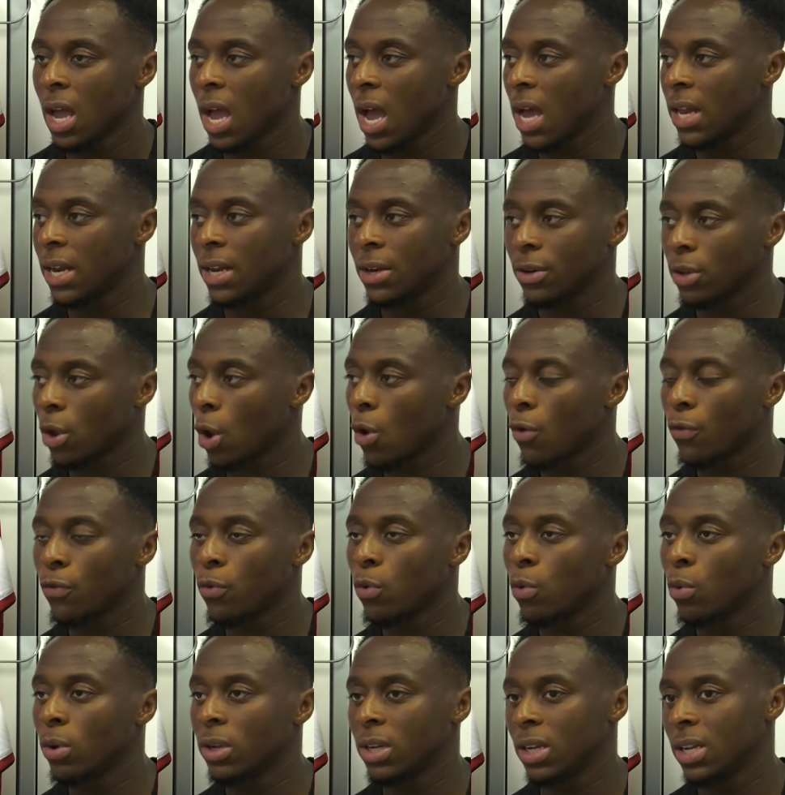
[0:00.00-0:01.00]
and then go
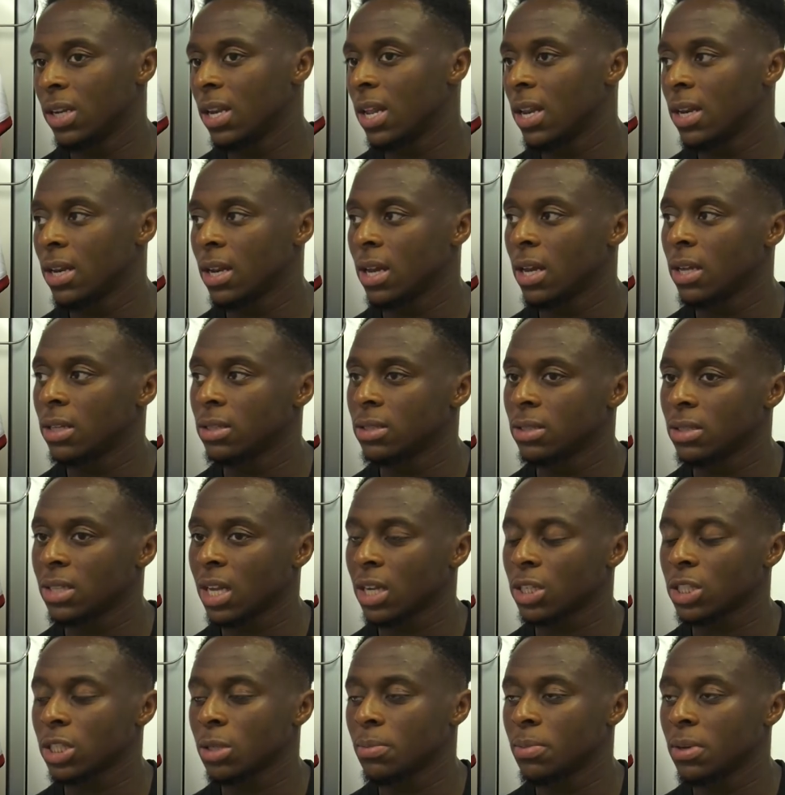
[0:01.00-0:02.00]
forward, and
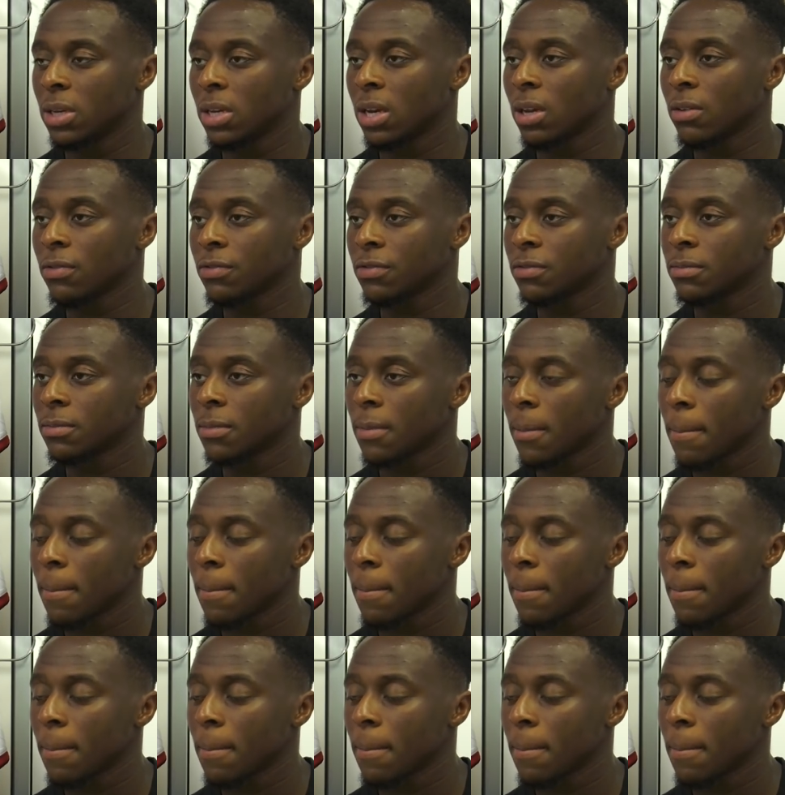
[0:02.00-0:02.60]
that should be enough.